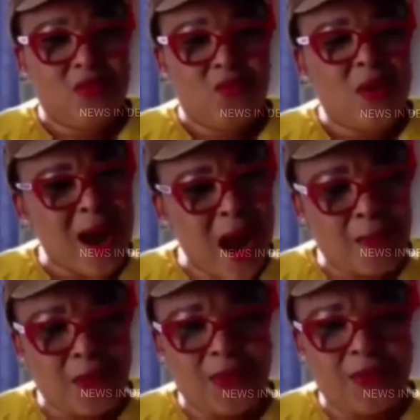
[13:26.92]
What
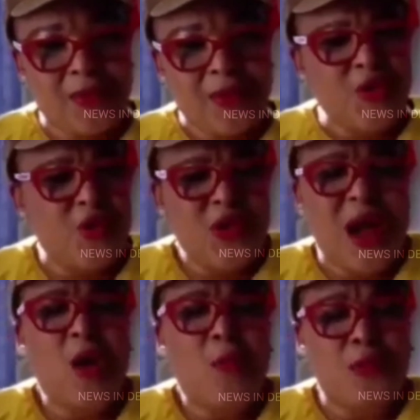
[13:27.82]
happened? You knew
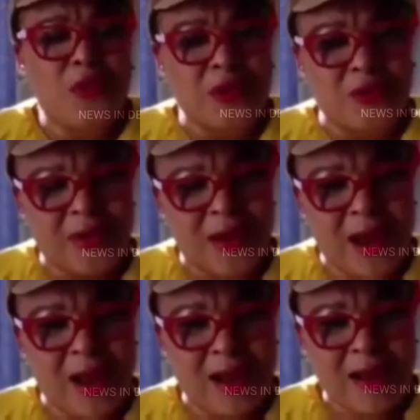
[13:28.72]
how brutal they
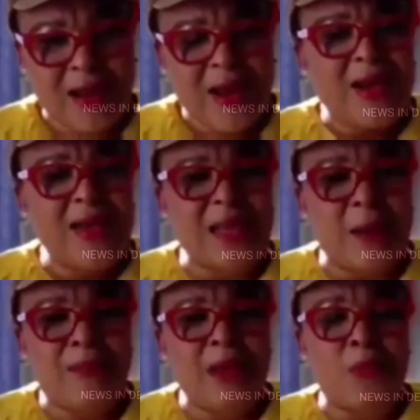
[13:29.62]
are. These
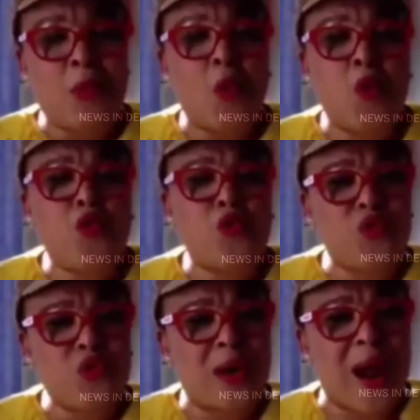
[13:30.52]
are people who
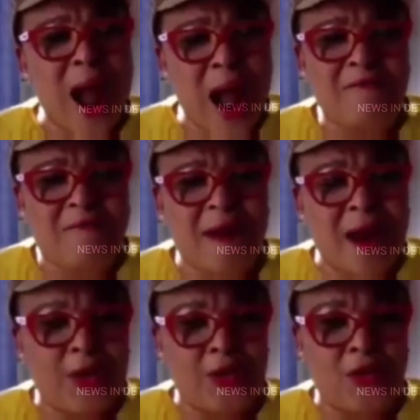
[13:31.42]
do not have
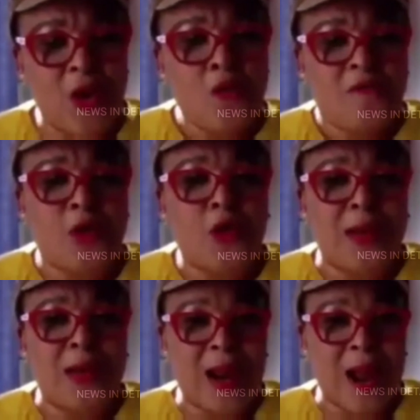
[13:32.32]
value for
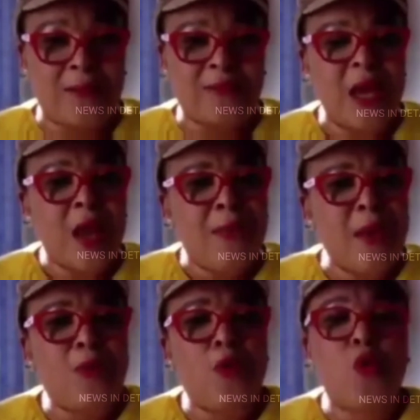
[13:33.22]
human lives,
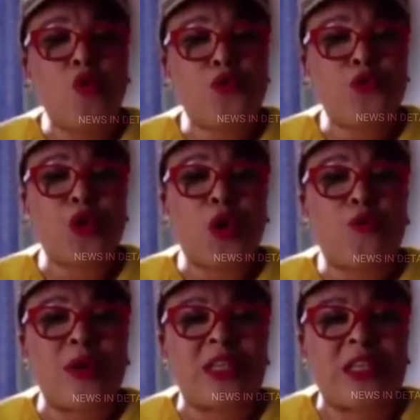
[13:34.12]
people who do
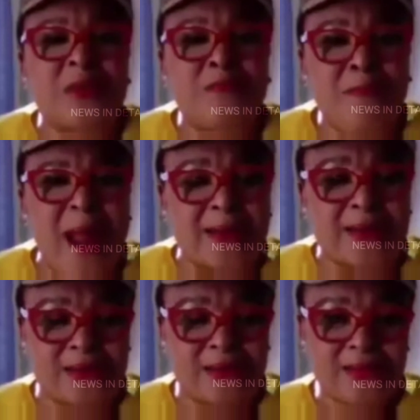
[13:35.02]
not
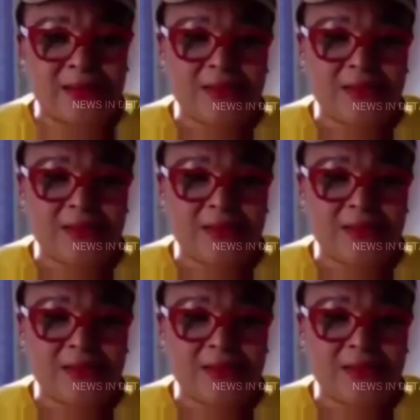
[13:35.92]
respect